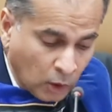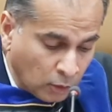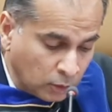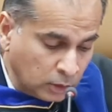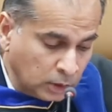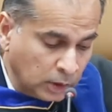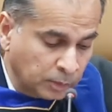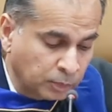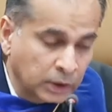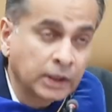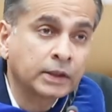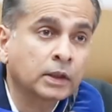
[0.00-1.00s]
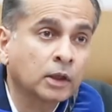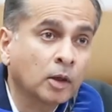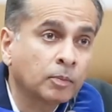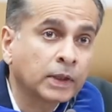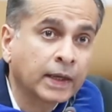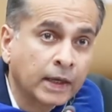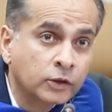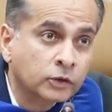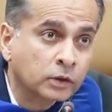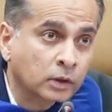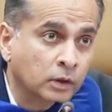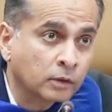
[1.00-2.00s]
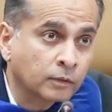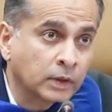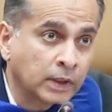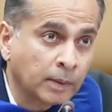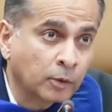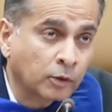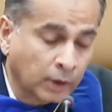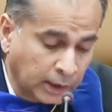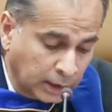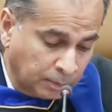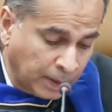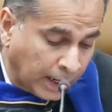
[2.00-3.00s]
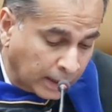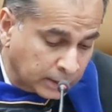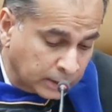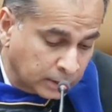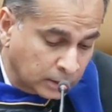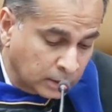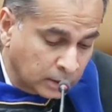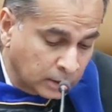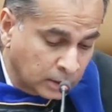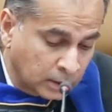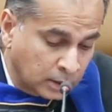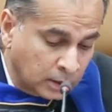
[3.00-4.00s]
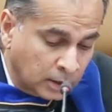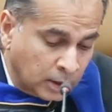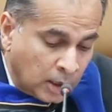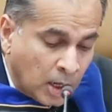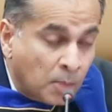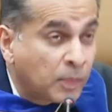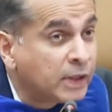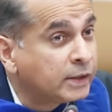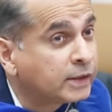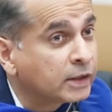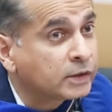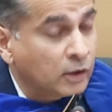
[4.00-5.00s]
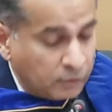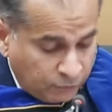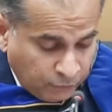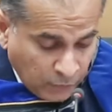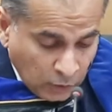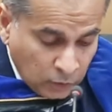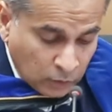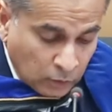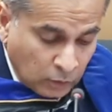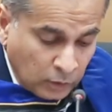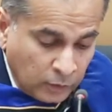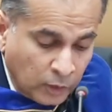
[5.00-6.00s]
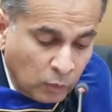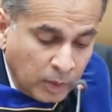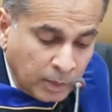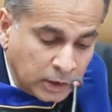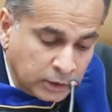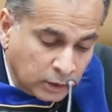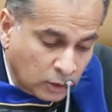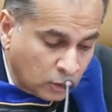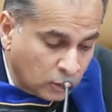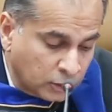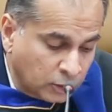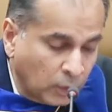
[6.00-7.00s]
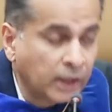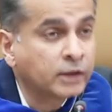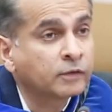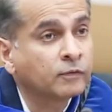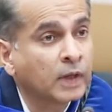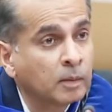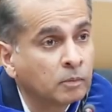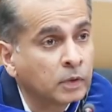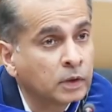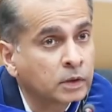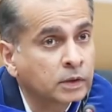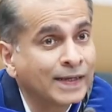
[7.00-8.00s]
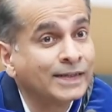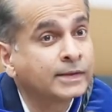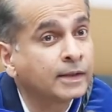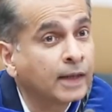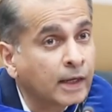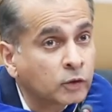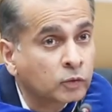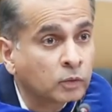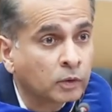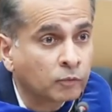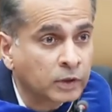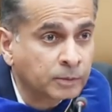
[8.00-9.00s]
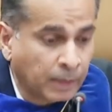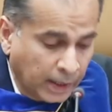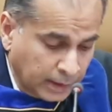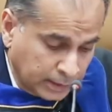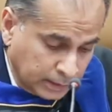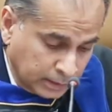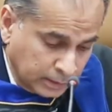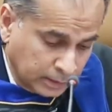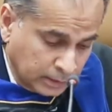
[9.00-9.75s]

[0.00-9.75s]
moral and political obligation of the Democratic Pact. But it does not follow that we must accord the weight of numbers intellectual respect.